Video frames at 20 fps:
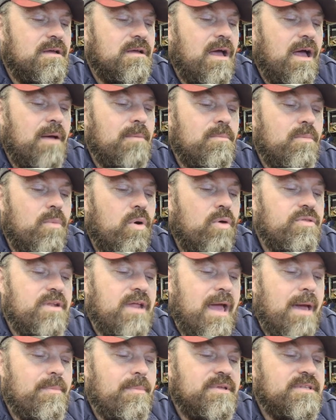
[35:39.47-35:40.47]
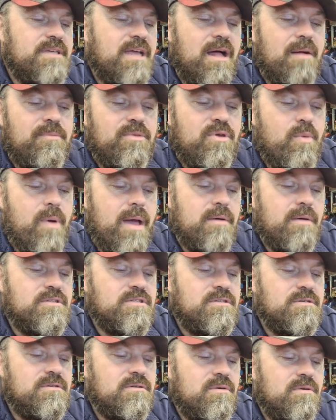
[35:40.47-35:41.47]
I'm more than happy to help you out
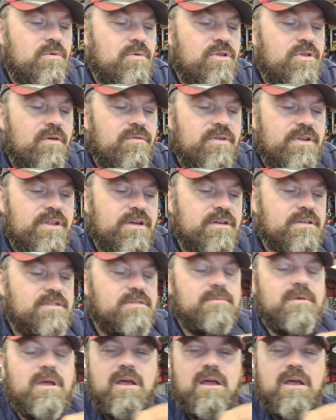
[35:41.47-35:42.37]
with your videos.